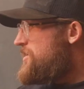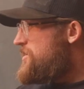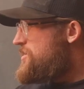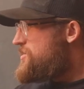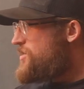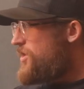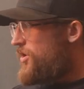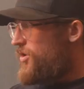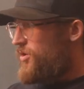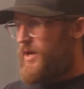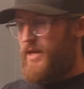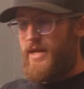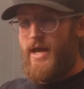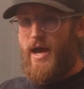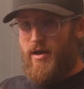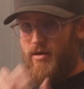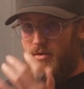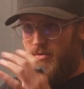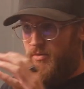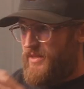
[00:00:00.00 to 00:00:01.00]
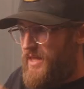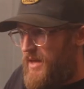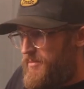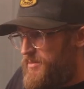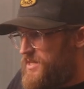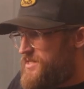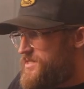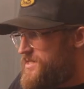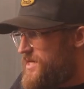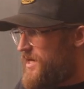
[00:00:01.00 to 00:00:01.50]
So yeah, with that
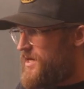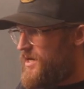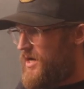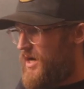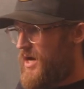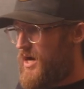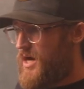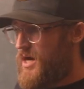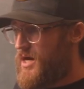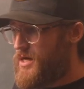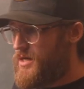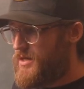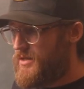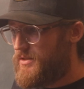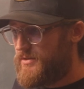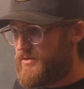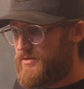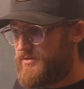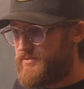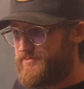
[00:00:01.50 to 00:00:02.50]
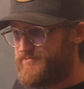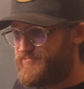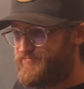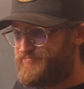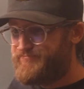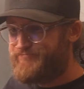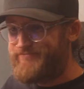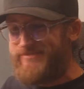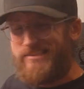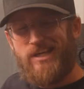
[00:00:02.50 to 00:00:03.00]
being said, I
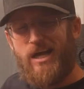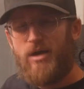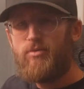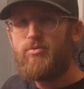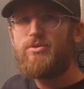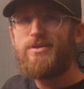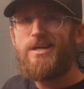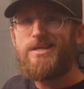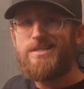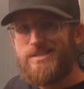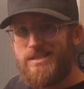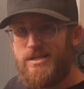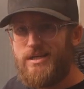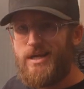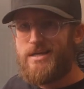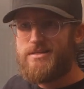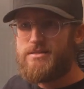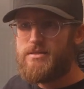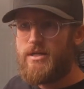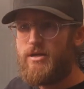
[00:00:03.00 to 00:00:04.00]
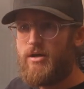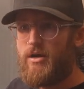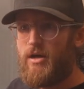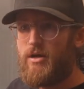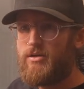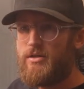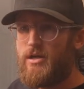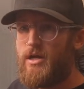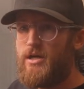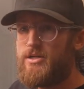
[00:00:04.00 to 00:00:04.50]
will see you guys later.
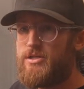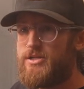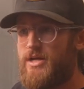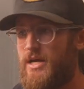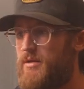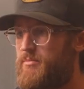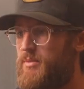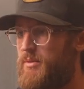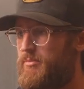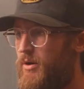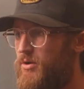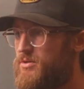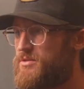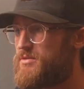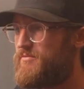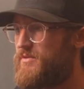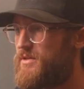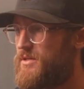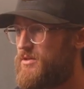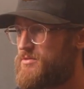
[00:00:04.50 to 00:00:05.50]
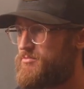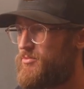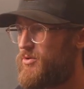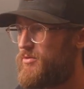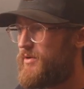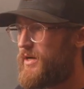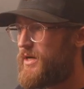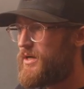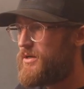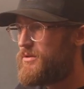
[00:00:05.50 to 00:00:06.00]
I'm gonna try to be posting videos more
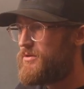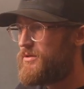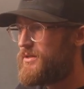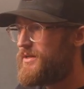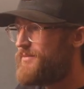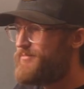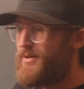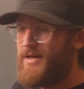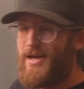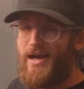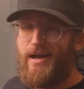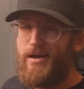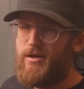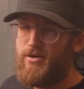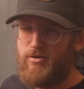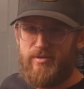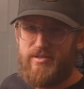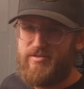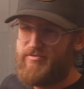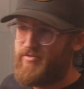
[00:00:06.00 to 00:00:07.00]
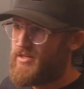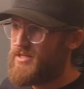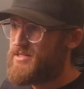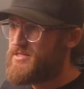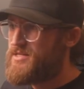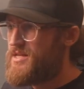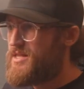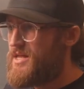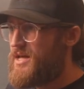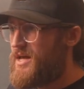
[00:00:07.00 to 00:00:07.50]
regularly, but I always freaking
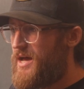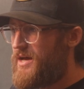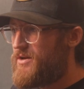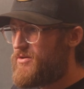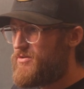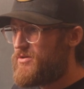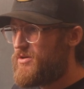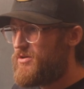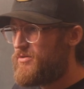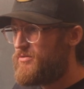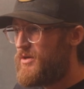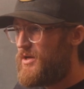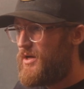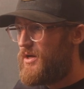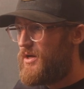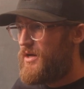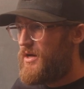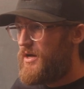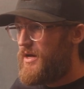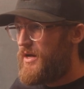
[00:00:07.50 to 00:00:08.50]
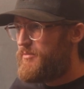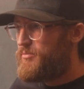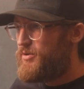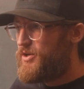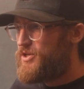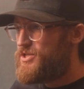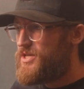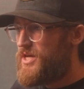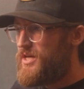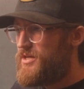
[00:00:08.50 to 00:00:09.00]
say that, I don't know. I
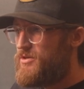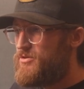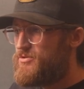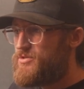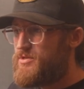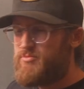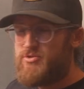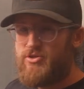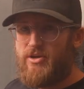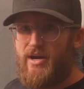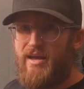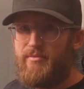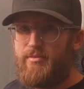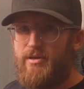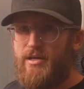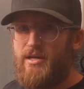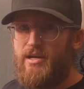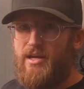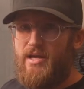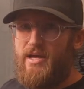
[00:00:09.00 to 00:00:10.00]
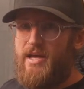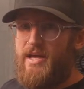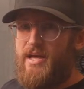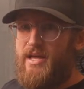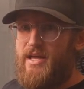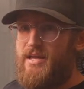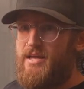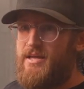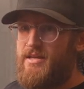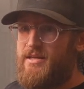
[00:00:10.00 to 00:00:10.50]
appreciate you subscribing
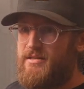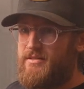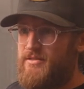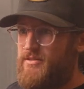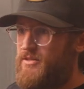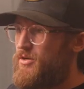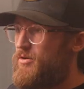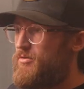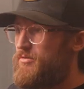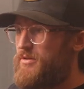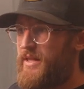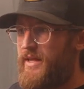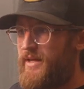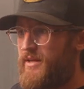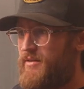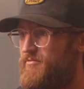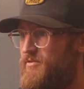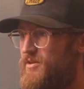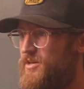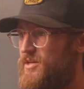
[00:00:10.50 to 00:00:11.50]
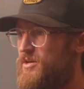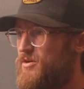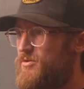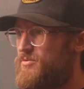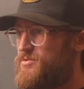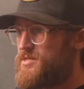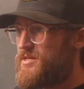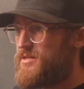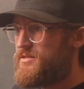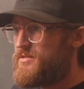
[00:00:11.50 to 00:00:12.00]
and, you know, liking
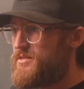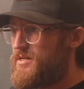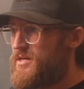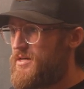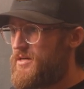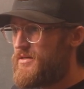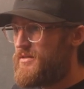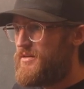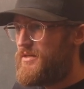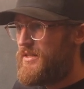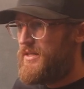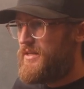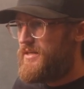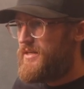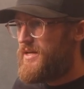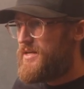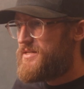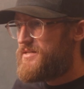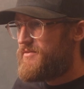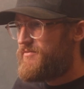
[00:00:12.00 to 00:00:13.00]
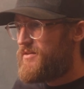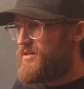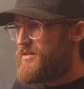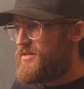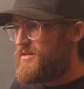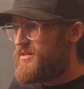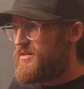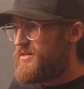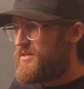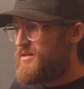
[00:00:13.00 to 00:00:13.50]
videos, and yeah,
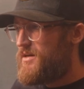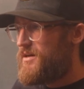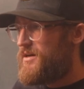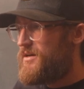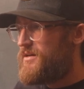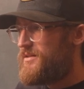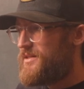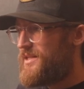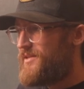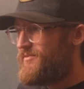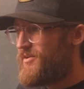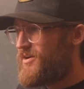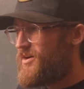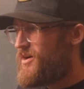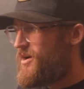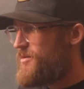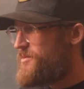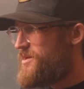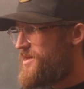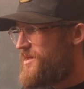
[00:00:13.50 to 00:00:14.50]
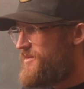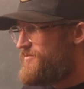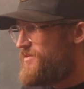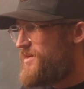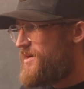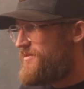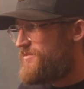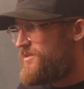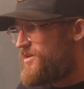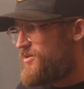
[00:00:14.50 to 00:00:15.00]
definitely leave a comment if you
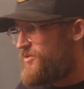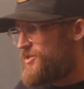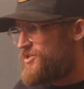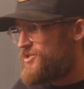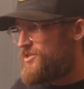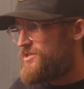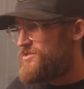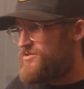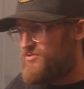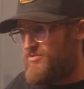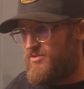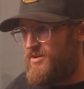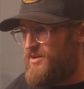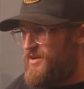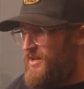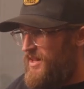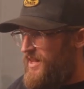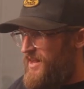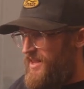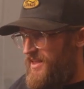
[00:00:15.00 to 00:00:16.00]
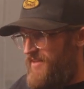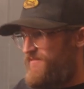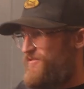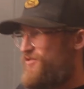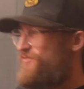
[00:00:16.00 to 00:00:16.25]
have any questions, or if